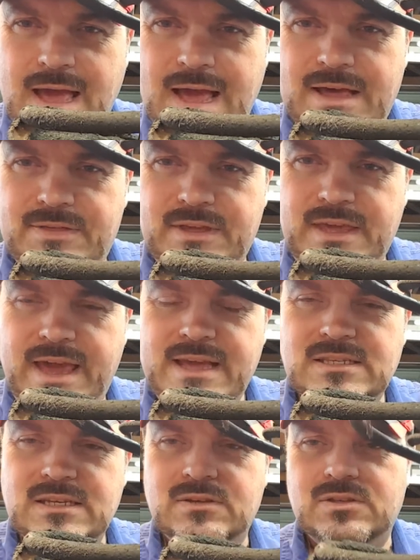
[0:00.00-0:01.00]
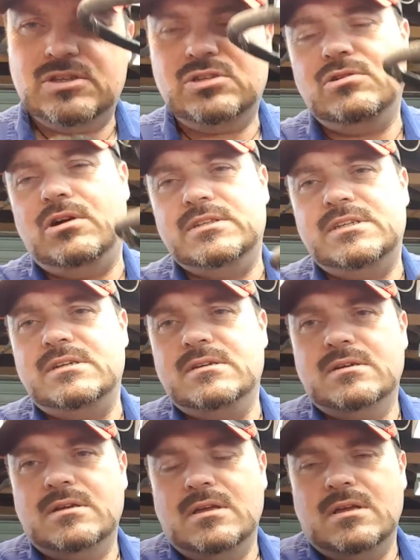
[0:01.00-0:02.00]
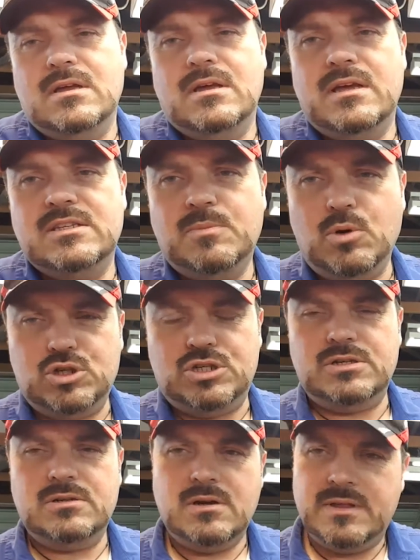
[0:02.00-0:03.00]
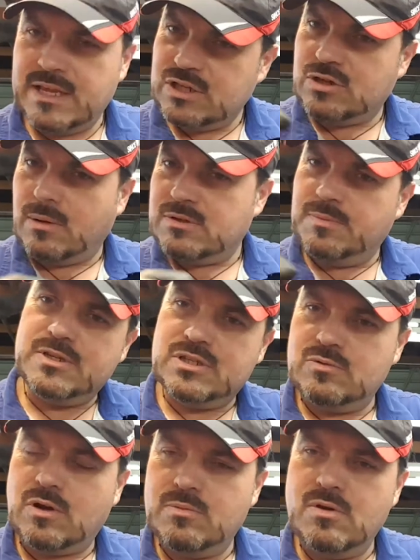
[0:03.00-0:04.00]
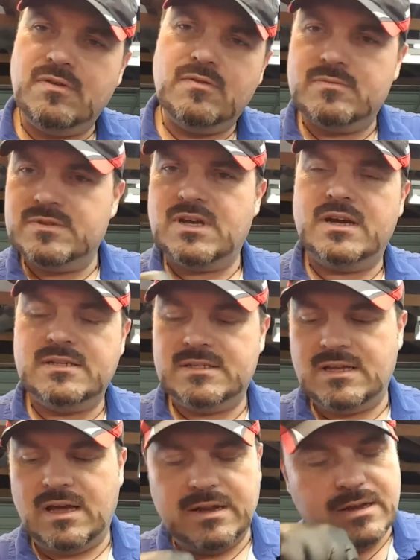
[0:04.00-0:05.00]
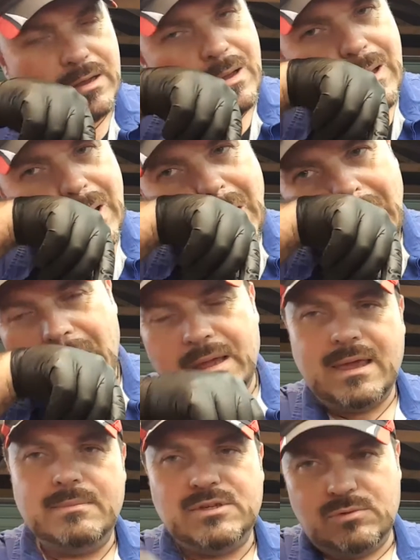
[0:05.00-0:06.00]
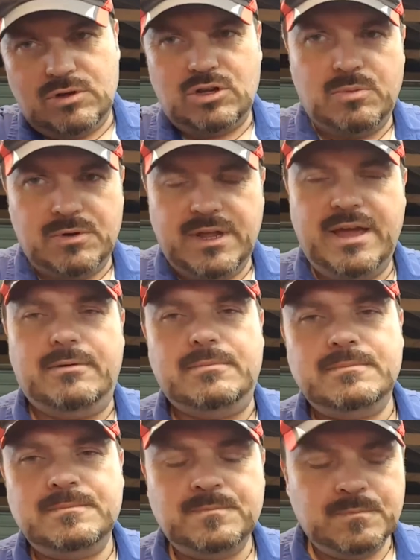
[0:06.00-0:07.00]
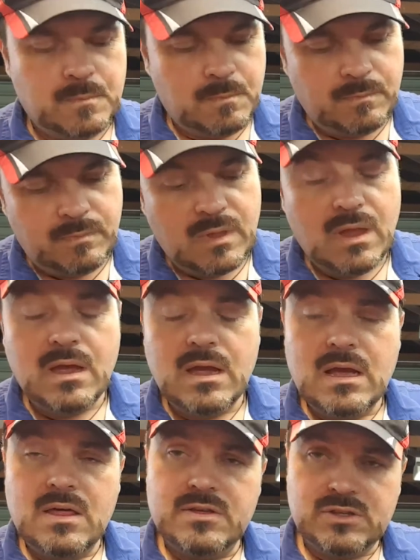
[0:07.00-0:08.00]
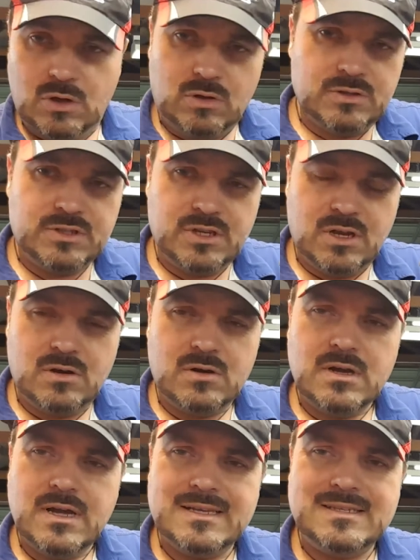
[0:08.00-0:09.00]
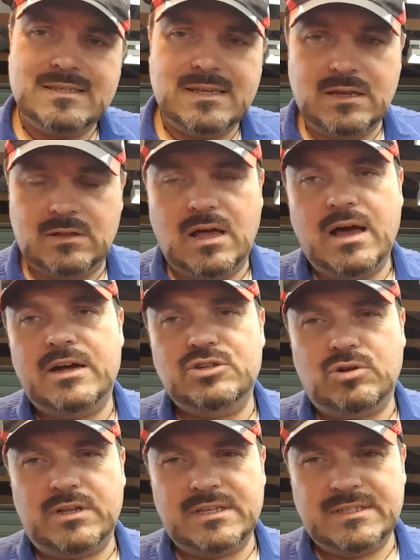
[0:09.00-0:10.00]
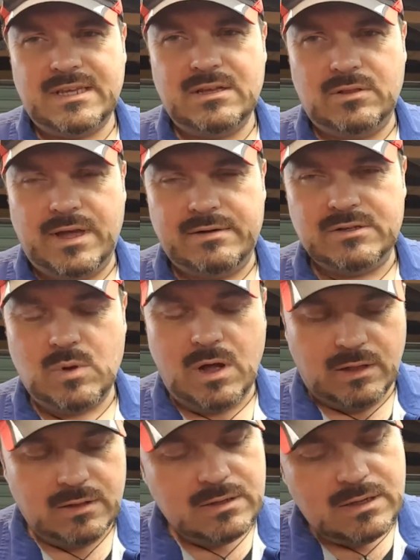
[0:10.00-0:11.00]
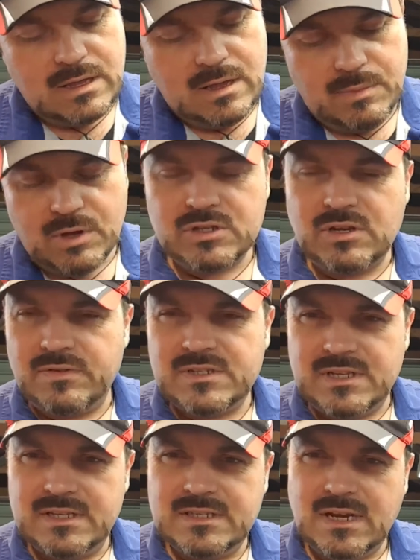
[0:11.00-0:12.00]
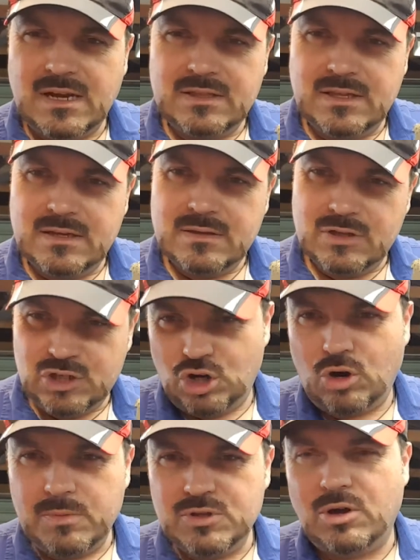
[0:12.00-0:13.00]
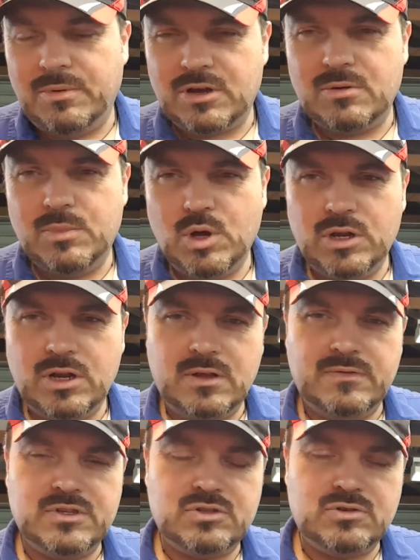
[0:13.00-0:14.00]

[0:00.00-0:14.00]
and the casing of the strut, is a bush, and that stops the piston rod moving from side to side and keeps it running up and down. There's also a seal, a hydraulic seal there as well, because obviously inside the shock absorber component of the